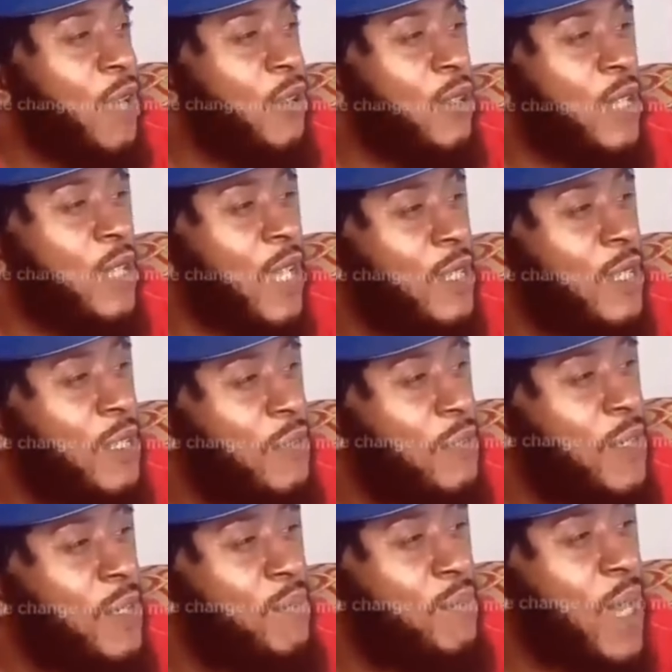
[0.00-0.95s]
Christ, not
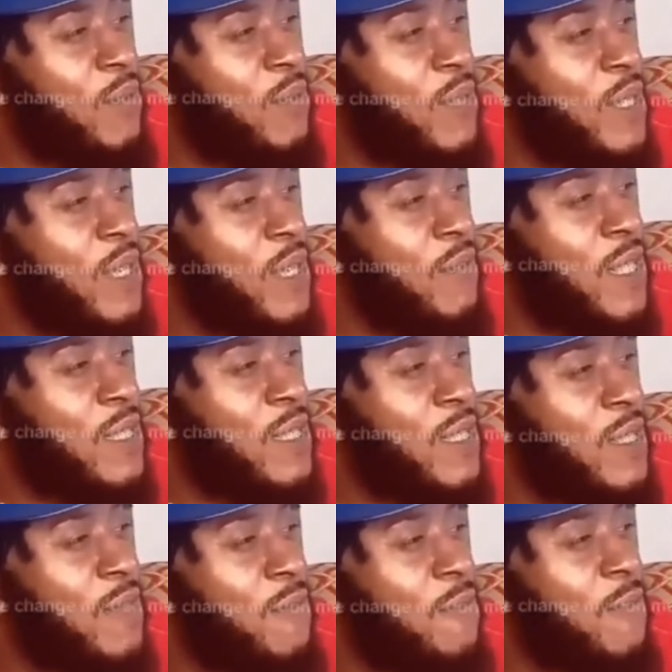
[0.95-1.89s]
even man will never
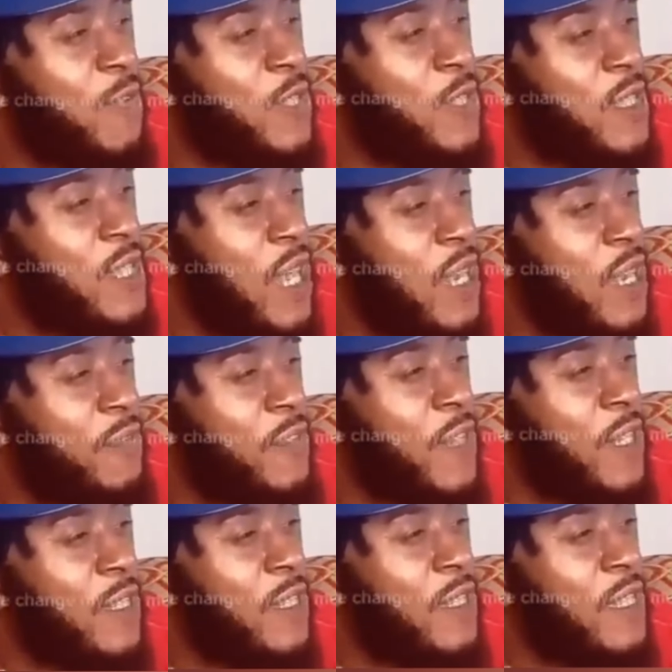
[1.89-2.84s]
see the first dollar
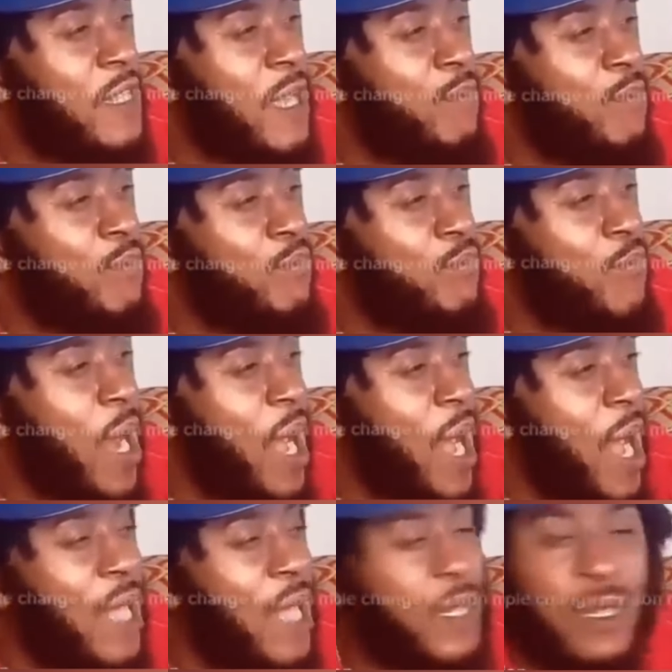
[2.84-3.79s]
from the DM
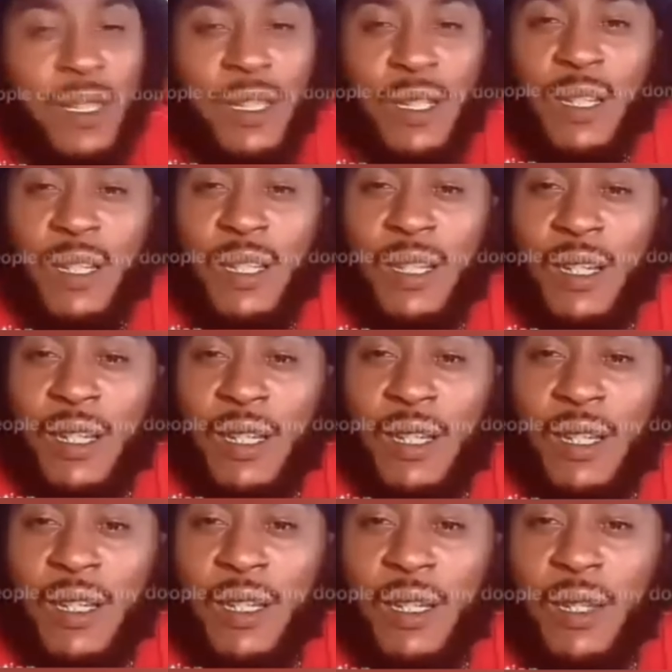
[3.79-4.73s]
ban.
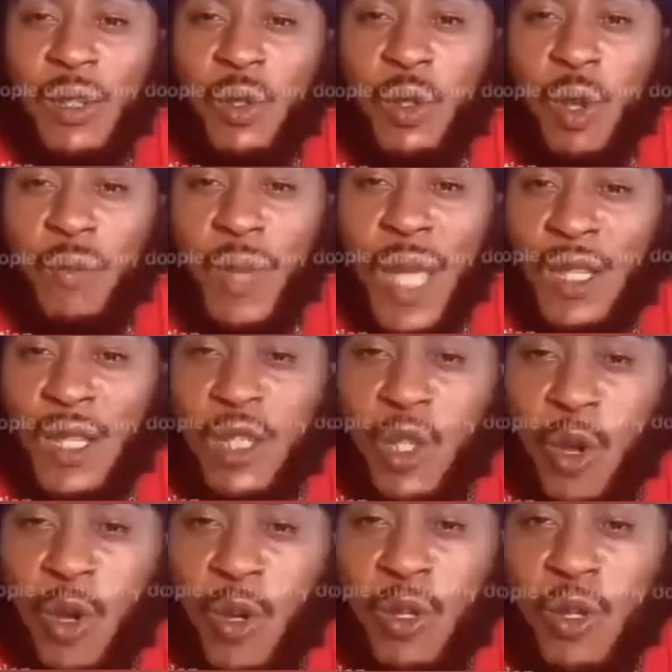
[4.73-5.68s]
No beg
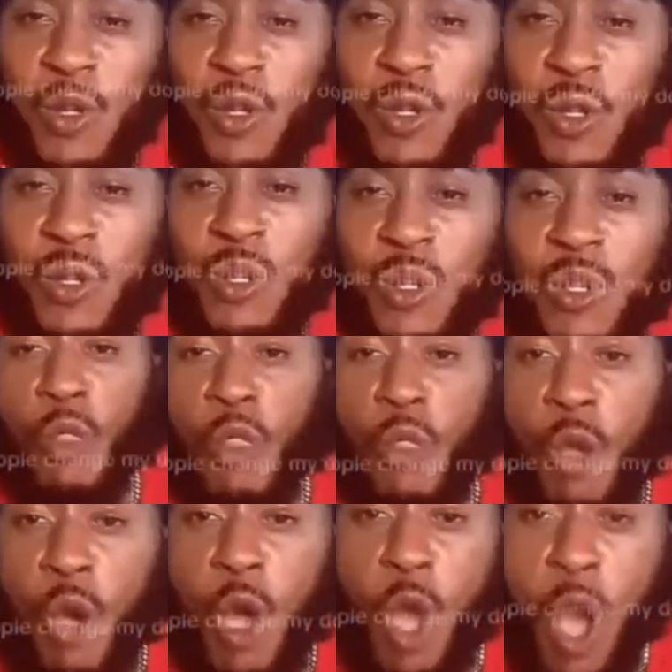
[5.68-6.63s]
so.
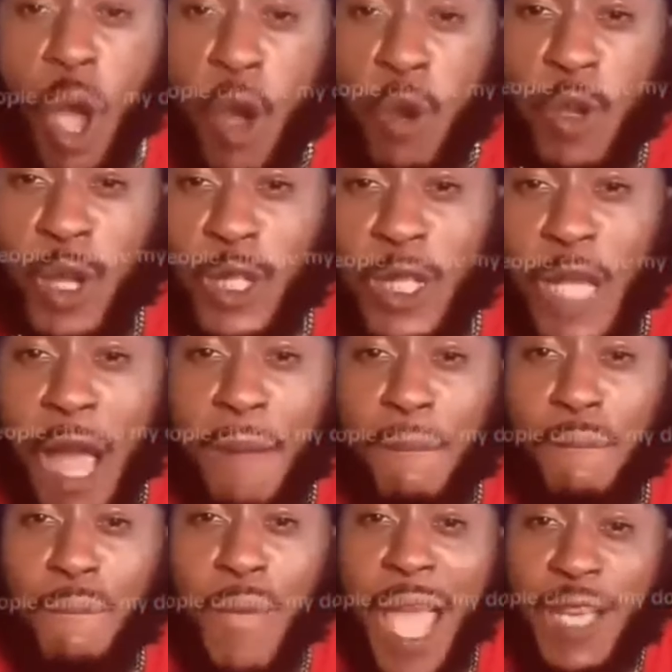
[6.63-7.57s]
How you
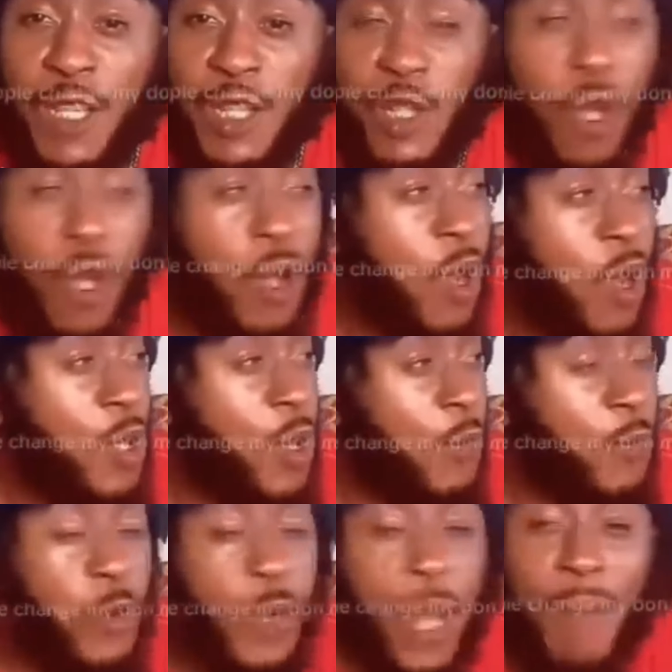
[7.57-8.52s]
can beg so? Why
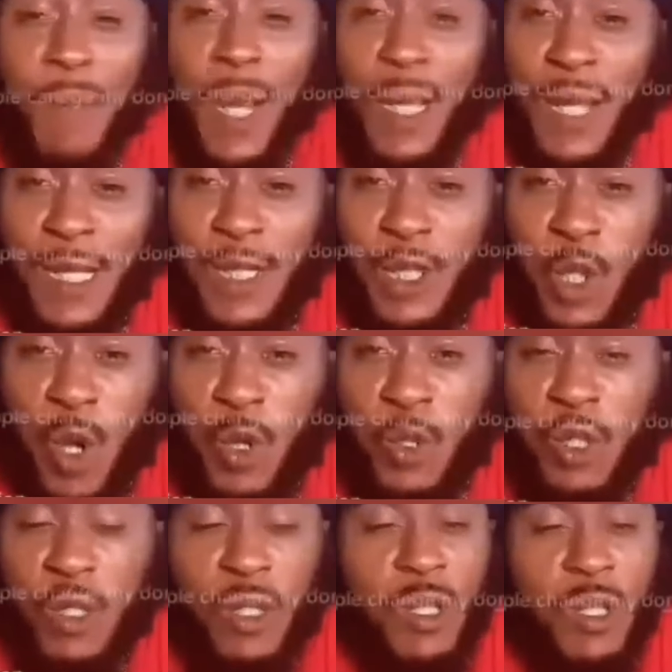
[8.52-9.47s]
you full of money
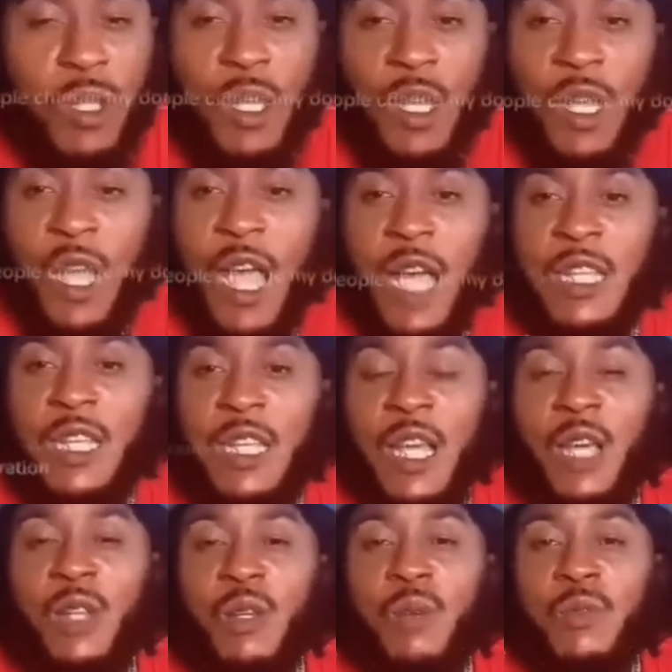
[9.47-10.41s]
so? And
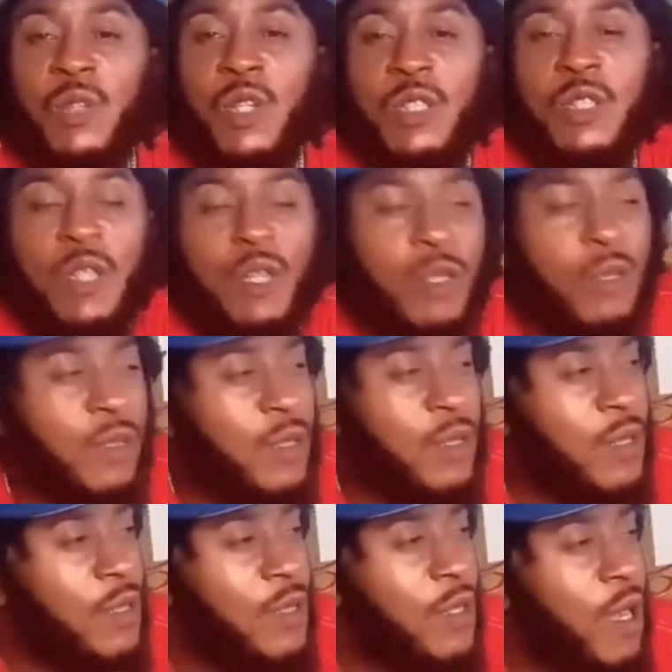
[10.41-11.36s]
he end up just
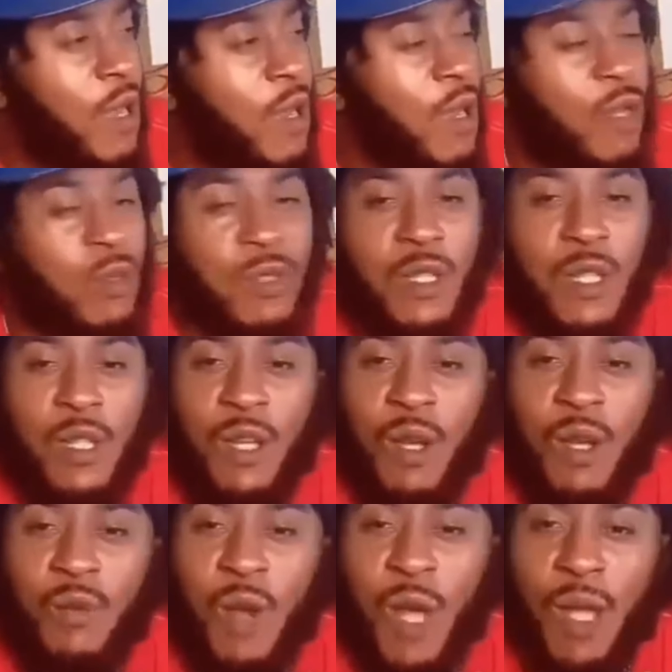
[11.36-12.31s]
saying, all right,
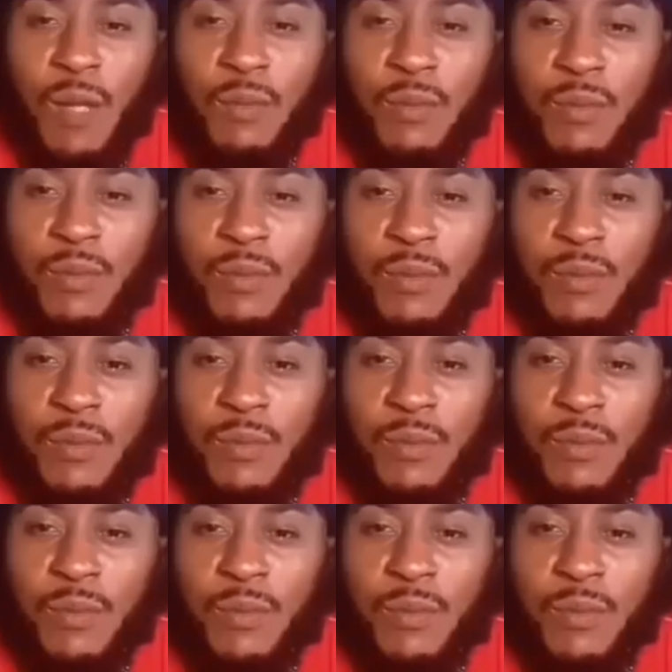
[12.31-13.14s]
sing a guan.